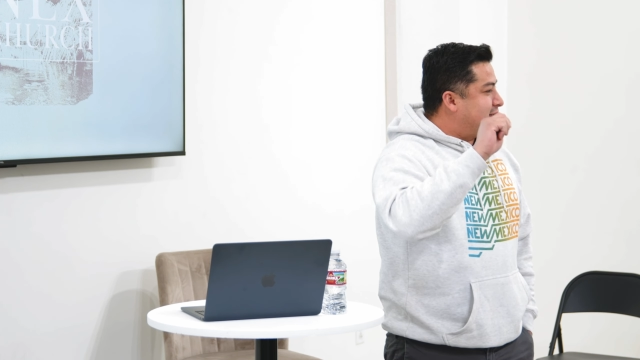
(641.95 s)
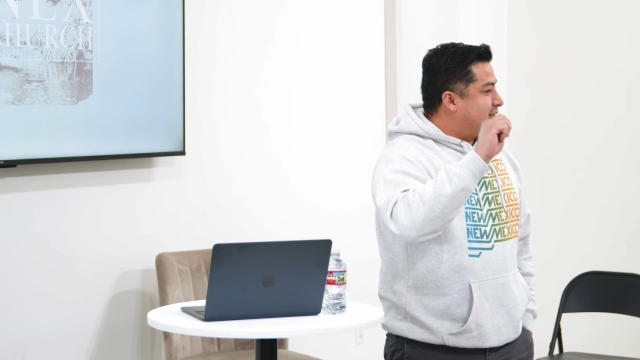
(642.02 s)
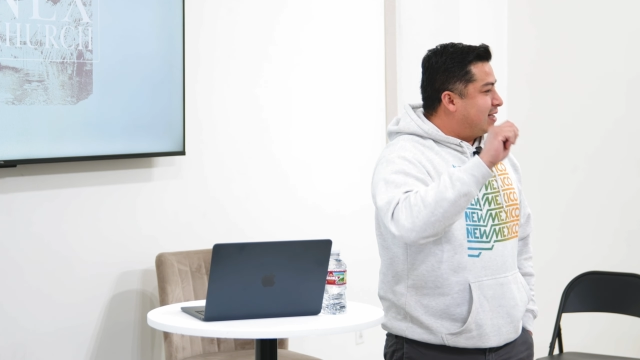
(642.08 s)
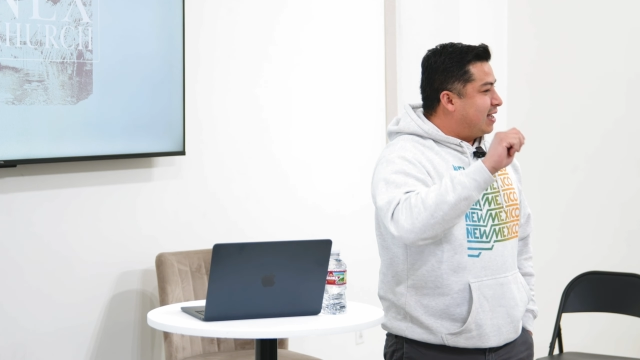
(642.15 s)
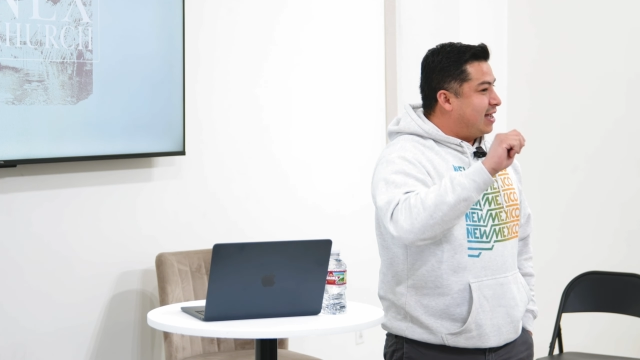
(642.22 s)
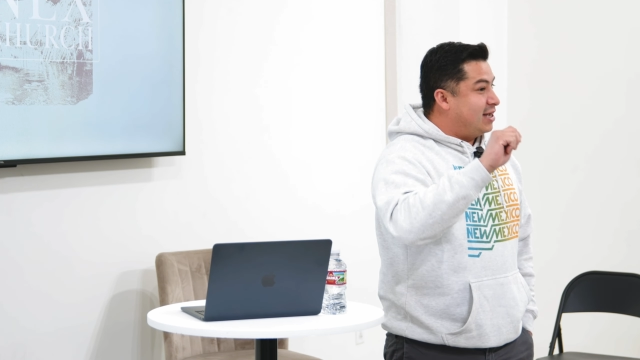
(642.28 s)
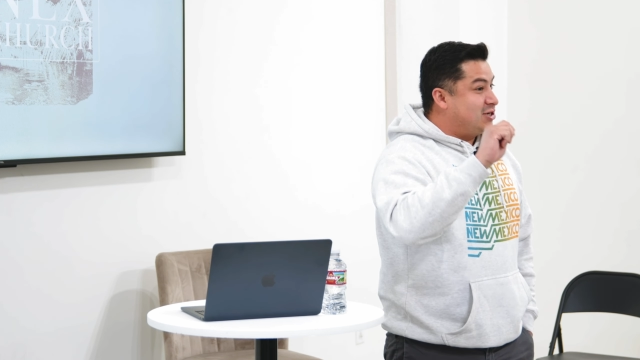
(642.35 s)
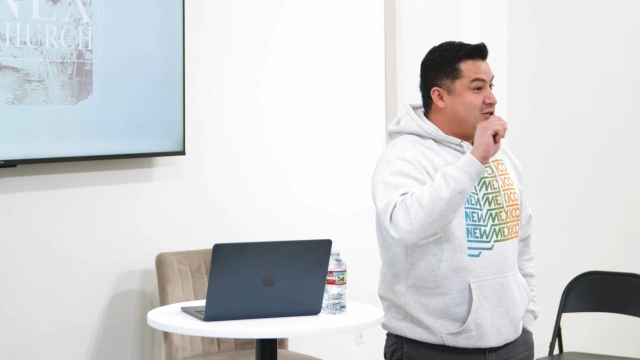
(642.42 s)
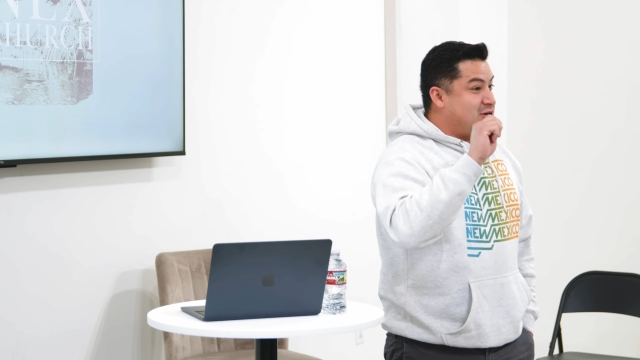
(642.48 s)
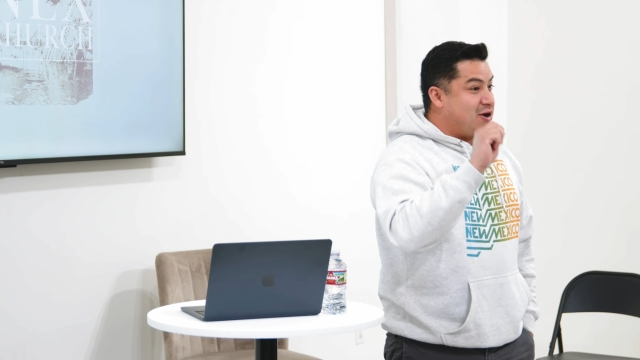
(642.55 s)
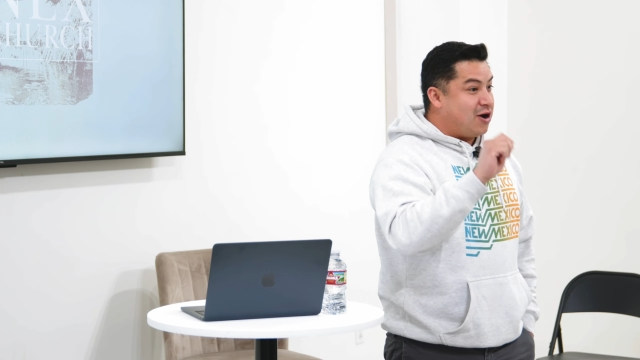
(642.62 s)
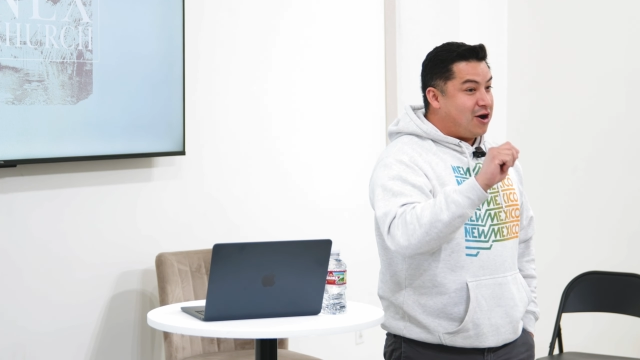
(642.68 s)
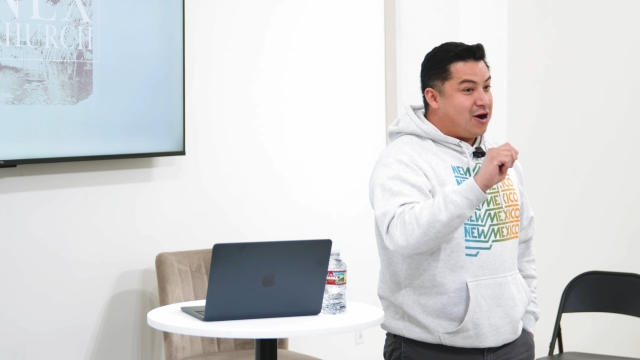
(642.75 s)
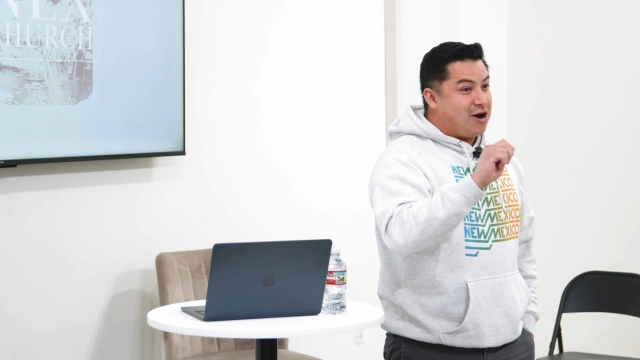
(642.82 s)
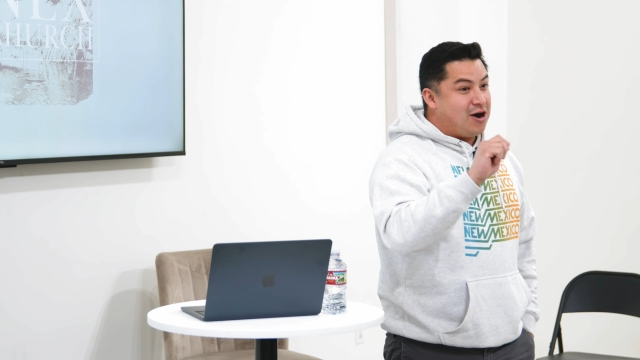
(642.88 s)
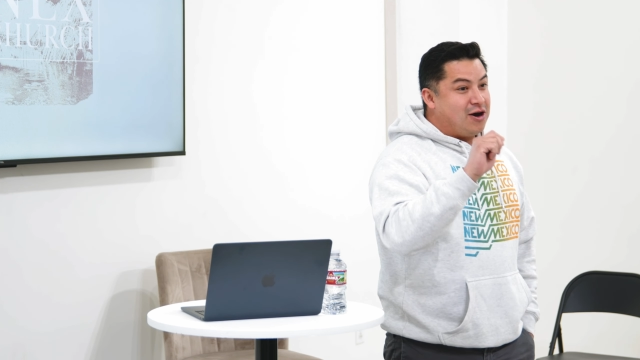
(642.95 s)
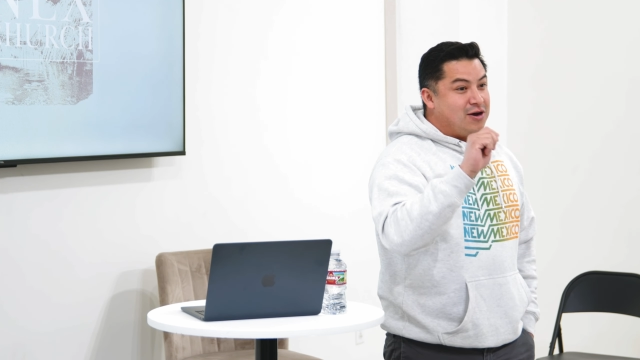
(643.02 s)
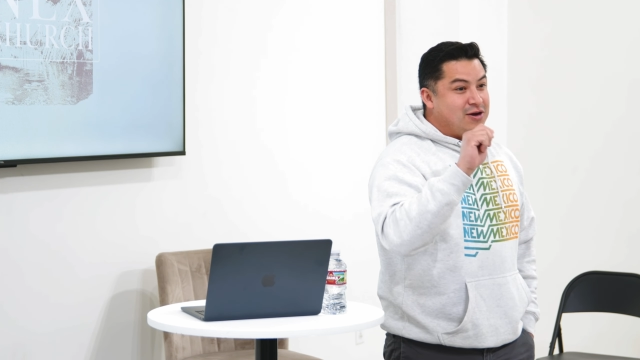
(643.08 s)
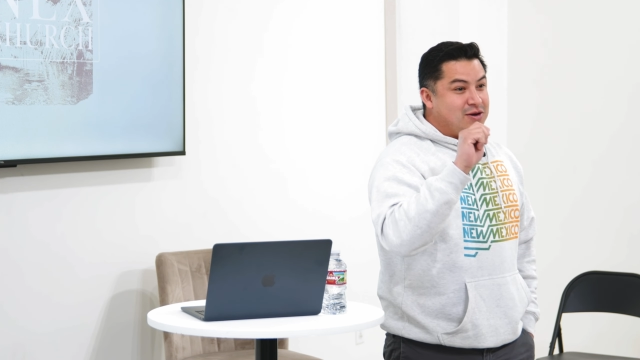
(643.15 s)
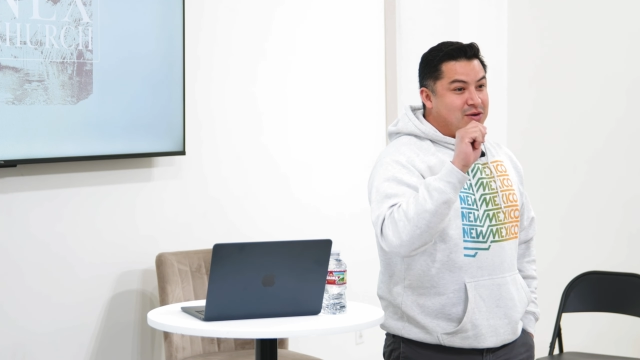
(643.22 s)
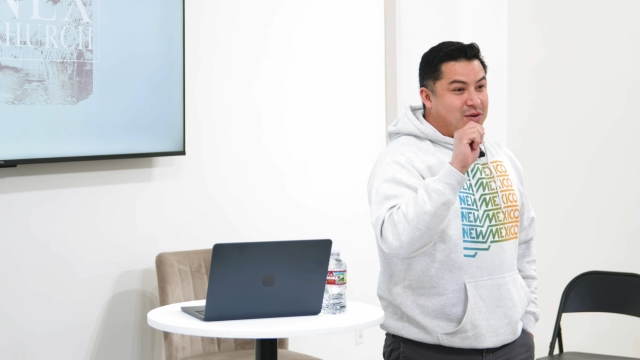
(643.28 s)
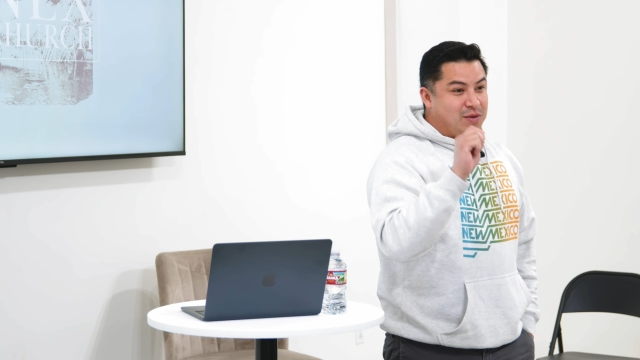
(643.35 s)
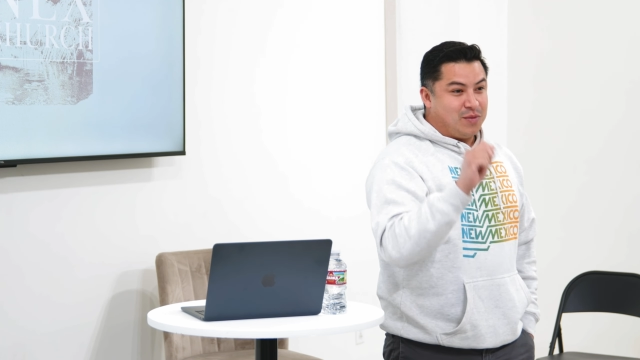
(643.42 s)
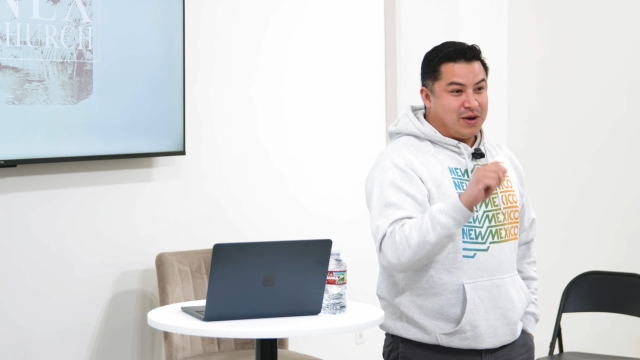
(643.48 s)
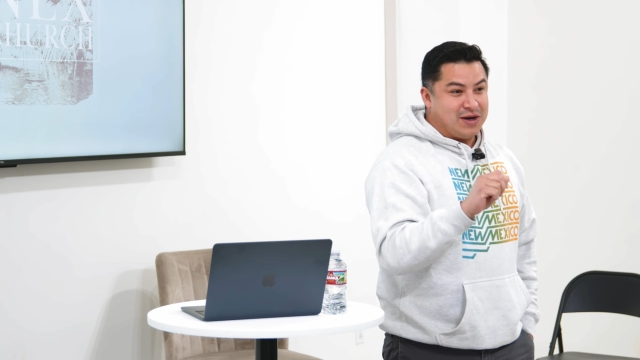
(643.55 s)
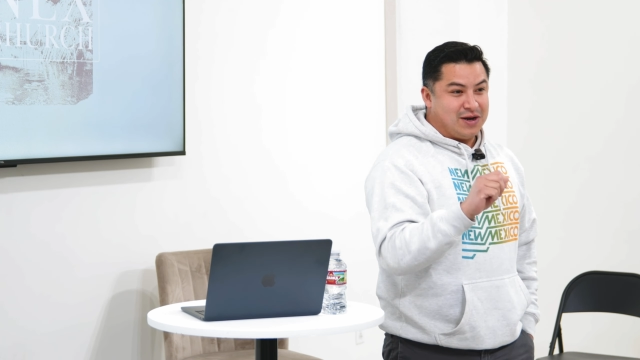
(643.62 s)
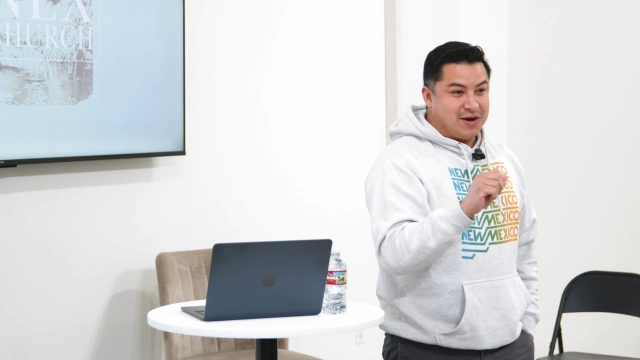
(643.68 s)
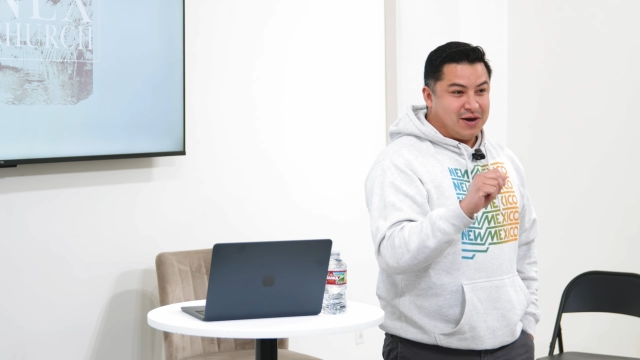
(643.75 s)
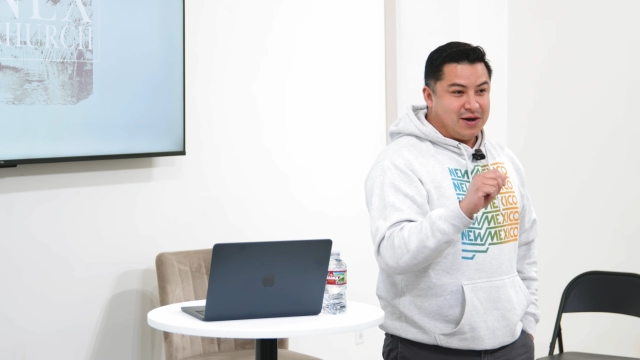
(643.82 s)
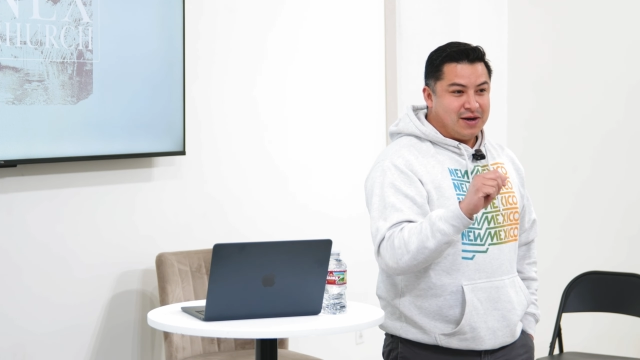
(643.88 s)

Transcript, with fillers: engaged in awe or wonder.